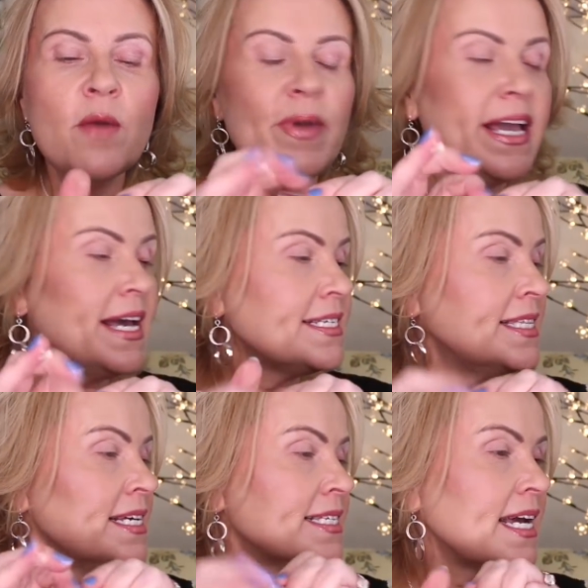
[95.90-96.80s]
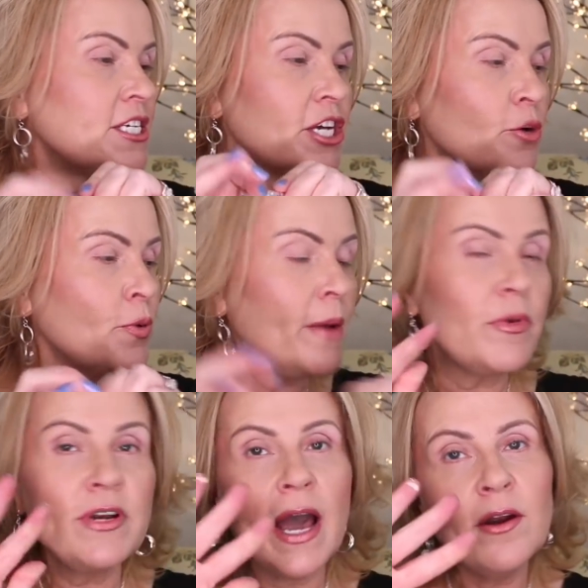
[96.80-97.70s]
because this eyeshadow
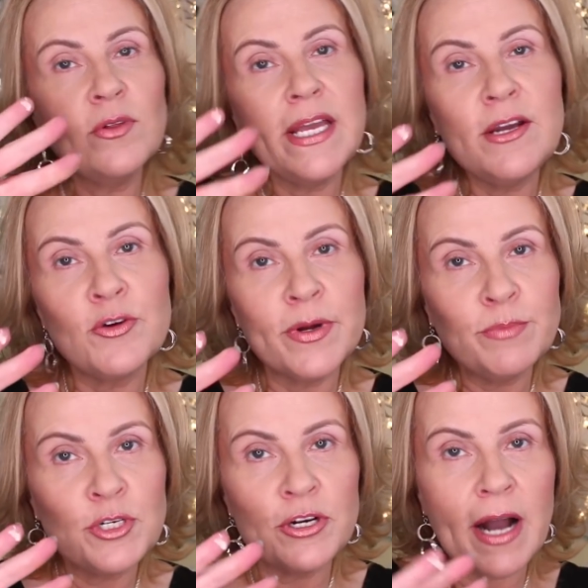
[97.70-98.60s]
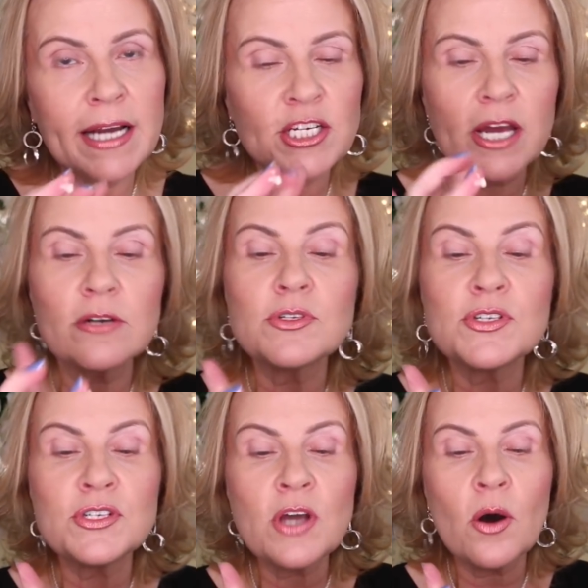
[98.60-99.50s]
primer not only grips your eyeshadow
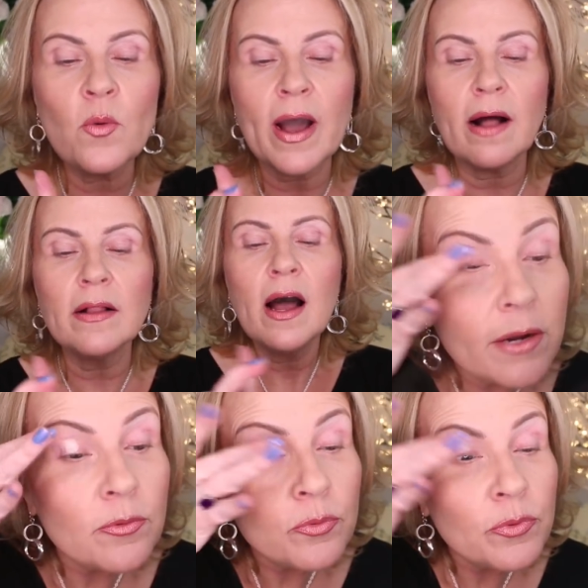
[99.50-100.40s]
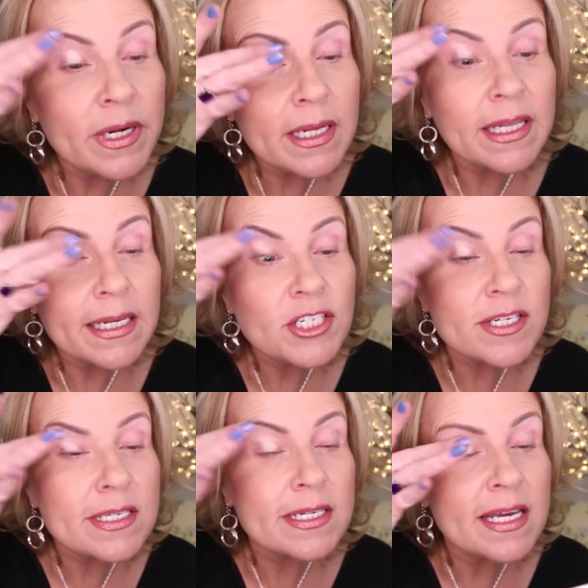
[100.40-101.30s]
so well, it really
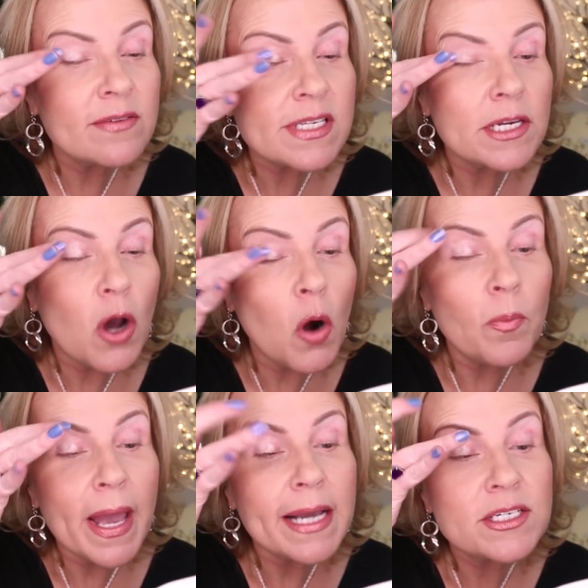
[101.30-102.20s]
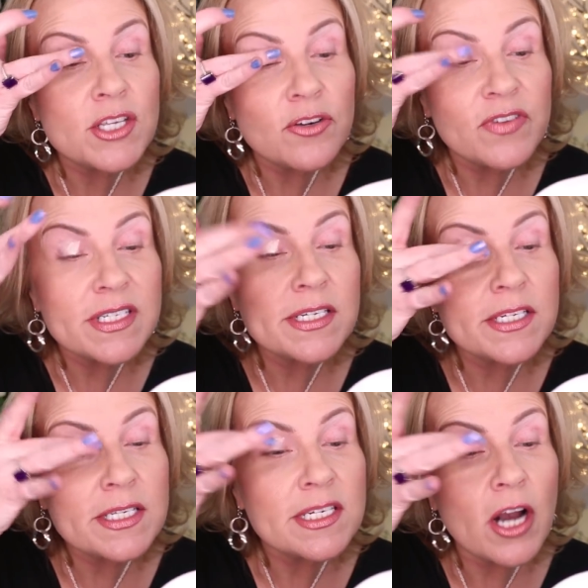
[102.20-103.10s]
just gives an opaque surface to
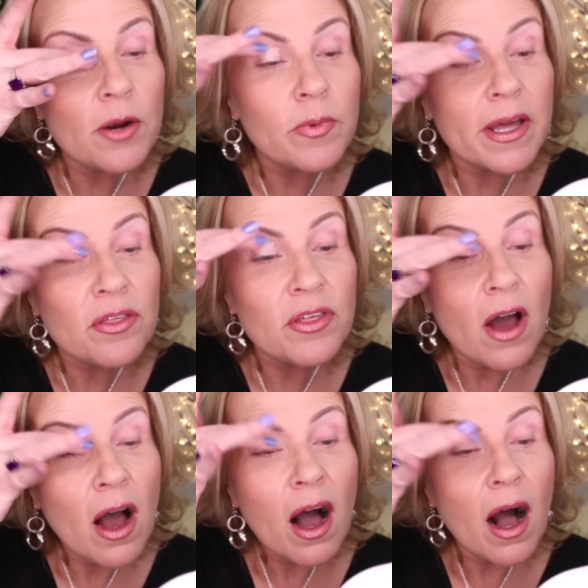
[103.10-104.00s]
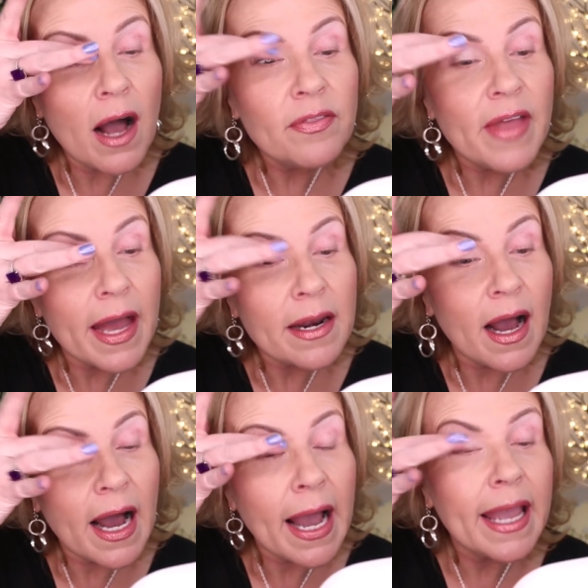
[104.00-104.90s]
start with on that
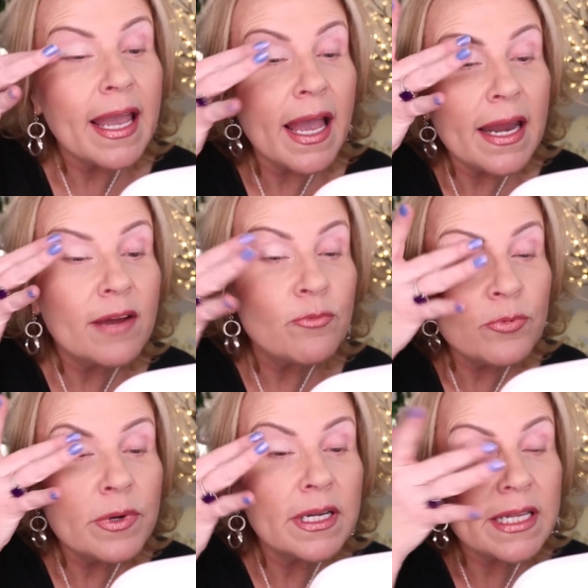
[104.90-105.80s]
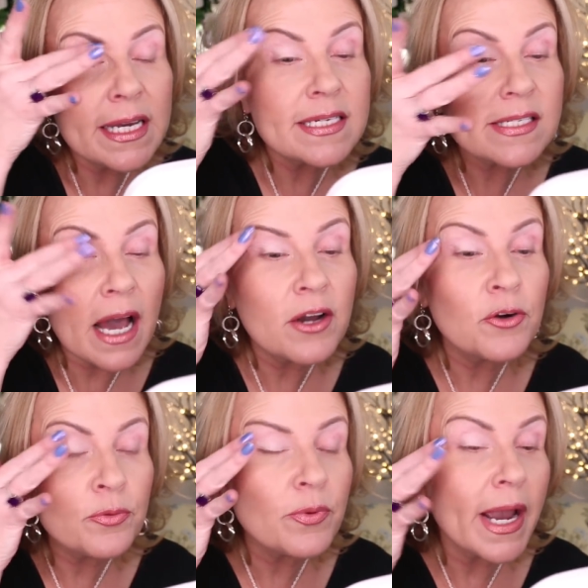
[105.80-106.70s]
eye and it really is a
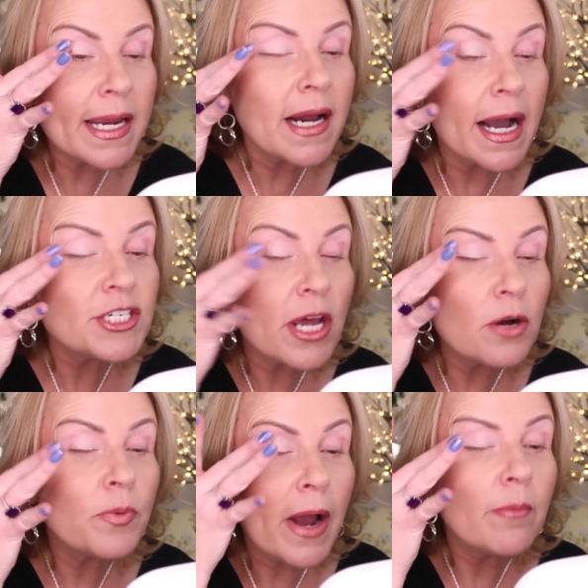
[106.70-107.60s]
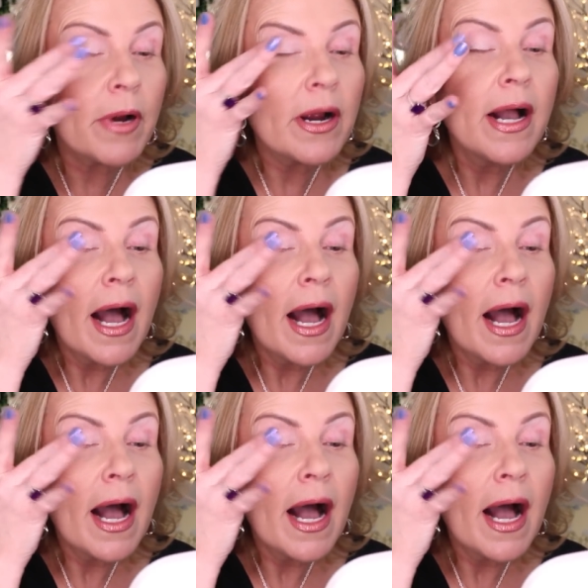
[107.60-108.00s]
great eyeshadow primer.